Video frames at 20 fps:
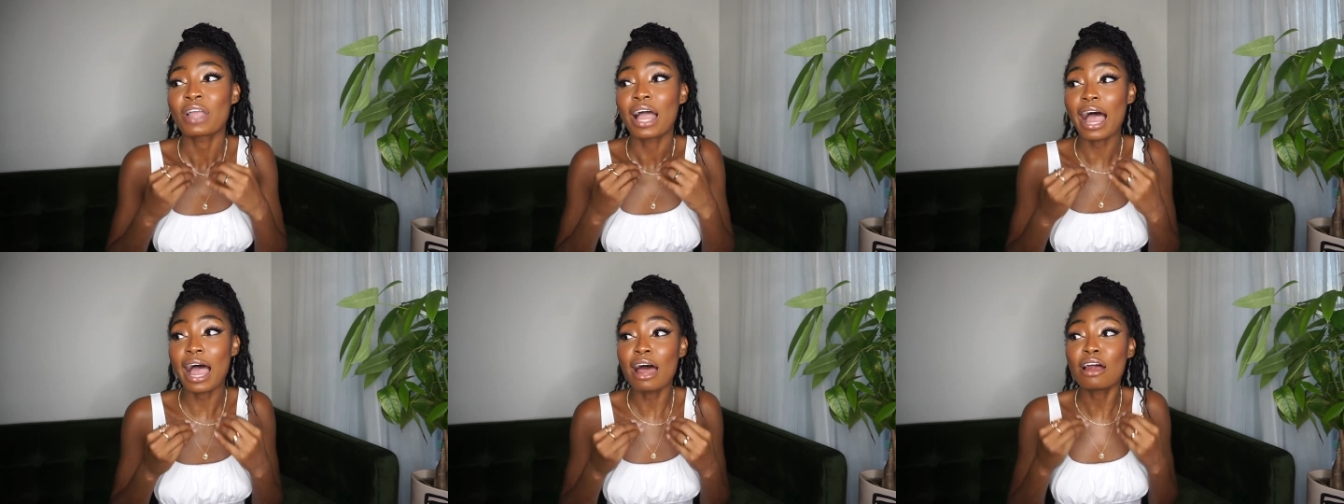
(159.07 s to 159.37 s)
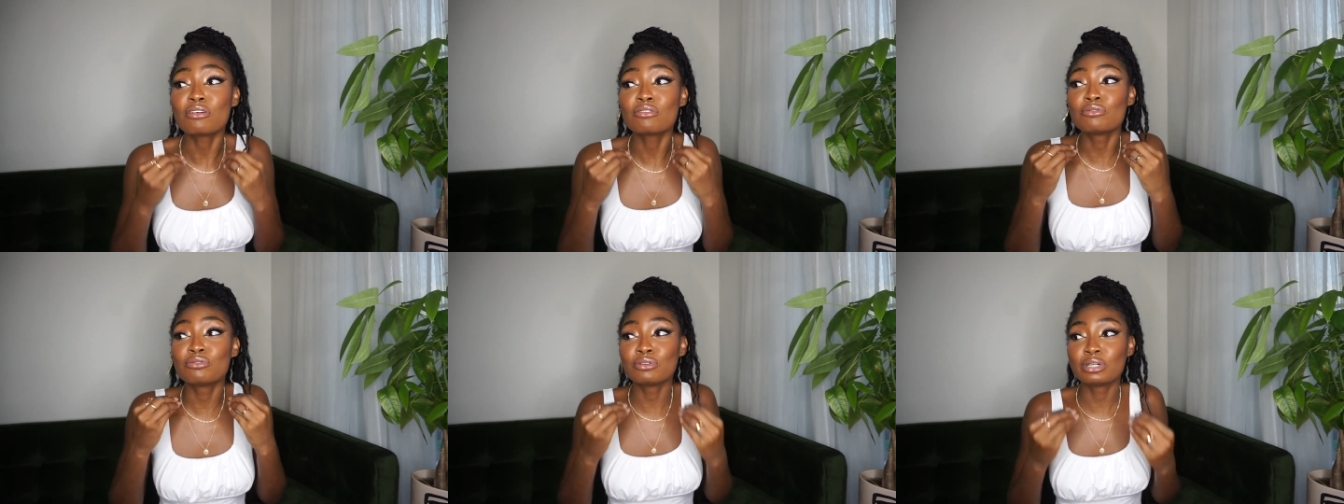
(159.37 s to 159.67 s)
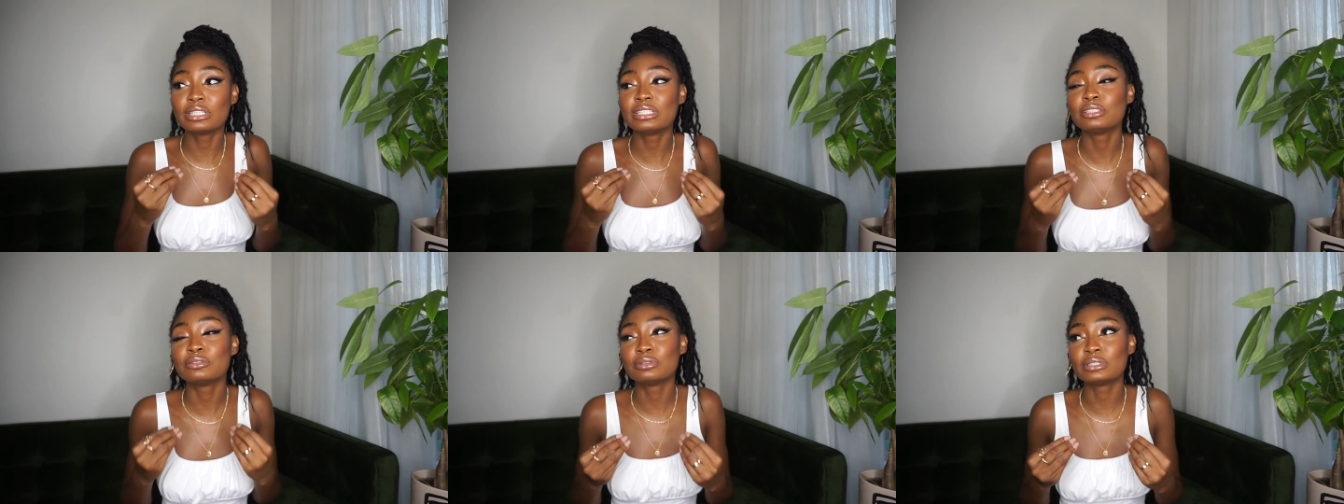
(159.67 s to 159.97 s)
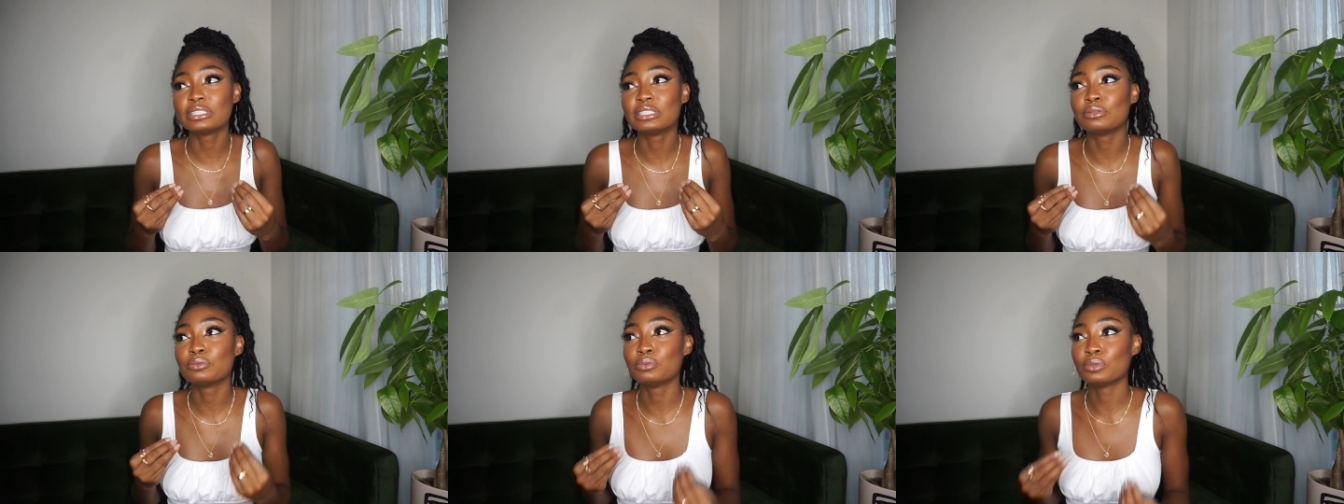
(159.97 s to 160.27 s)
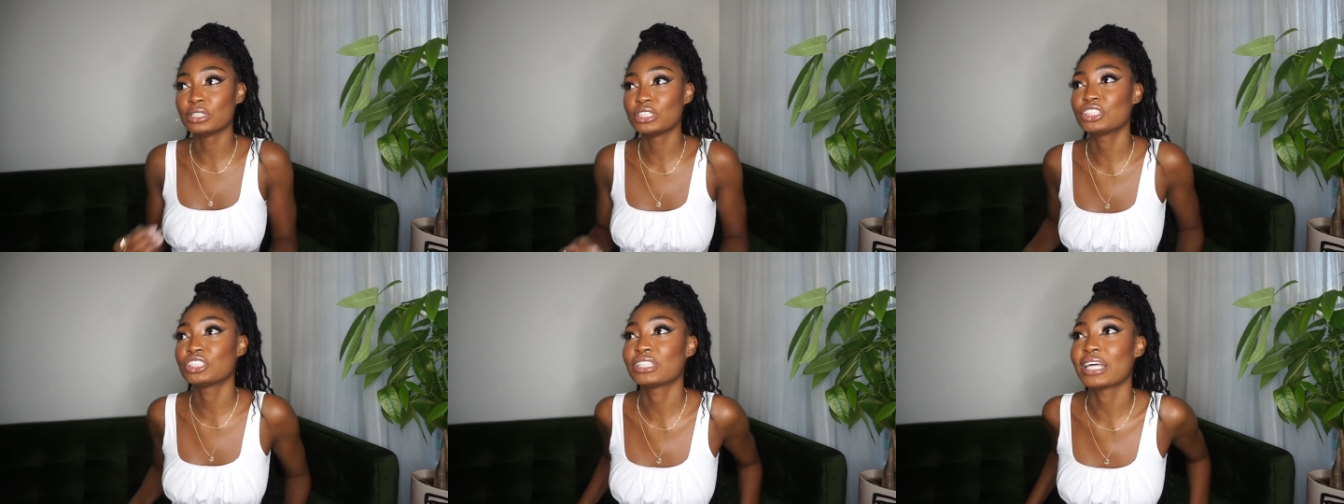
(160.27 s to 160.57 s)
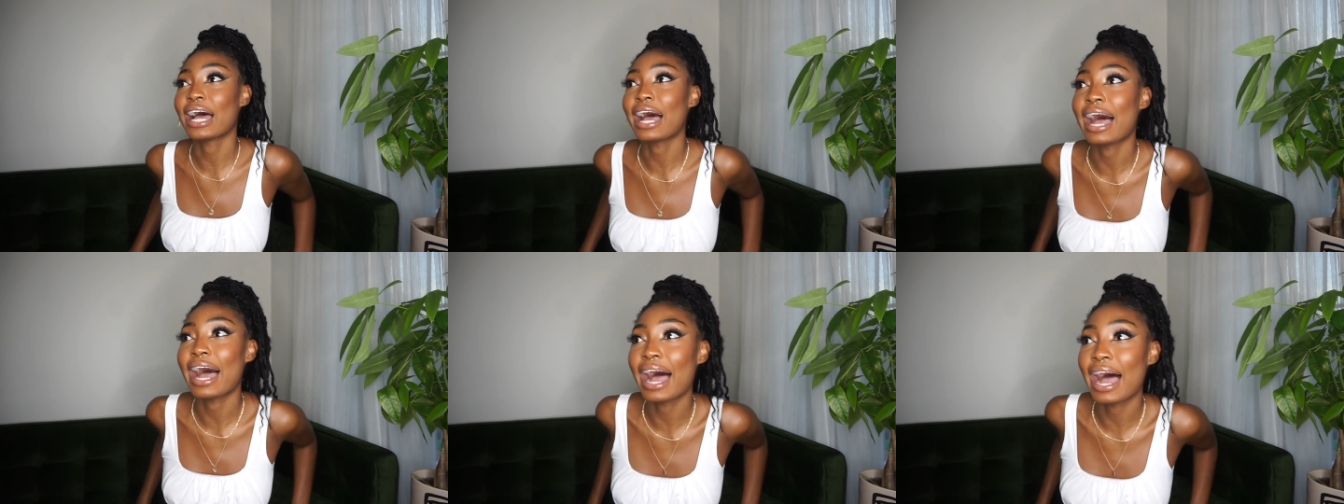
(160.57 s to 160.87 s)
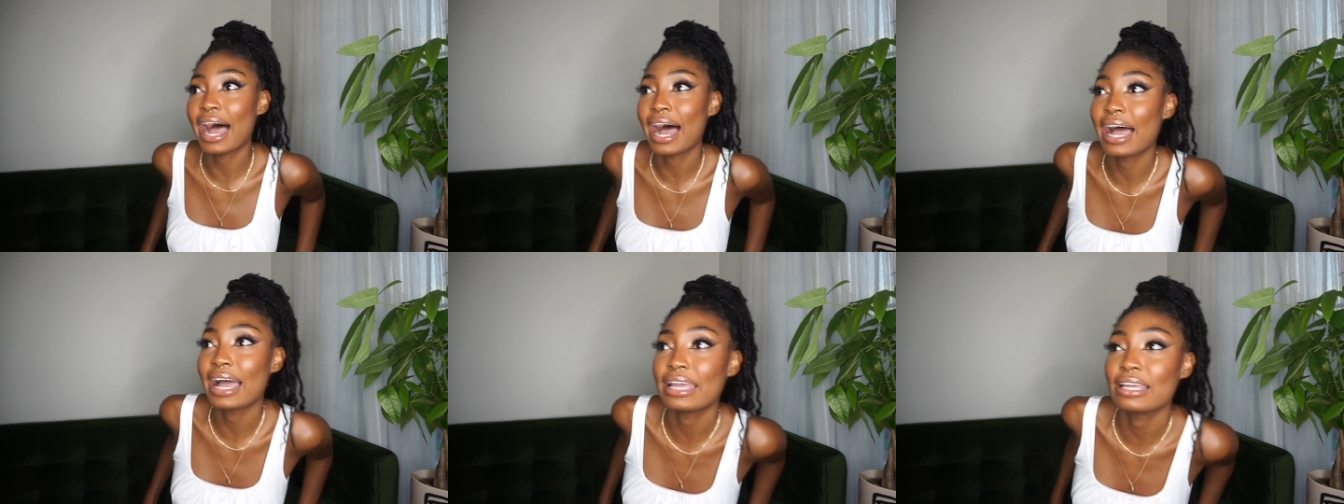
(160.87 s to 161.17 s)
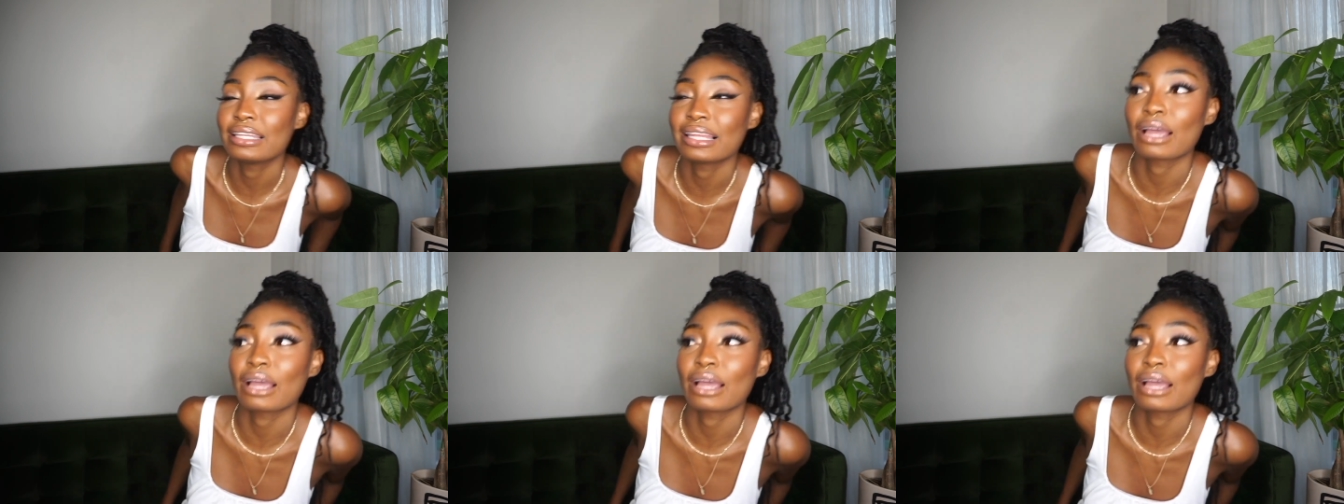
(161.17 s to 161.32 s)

I really wish that I,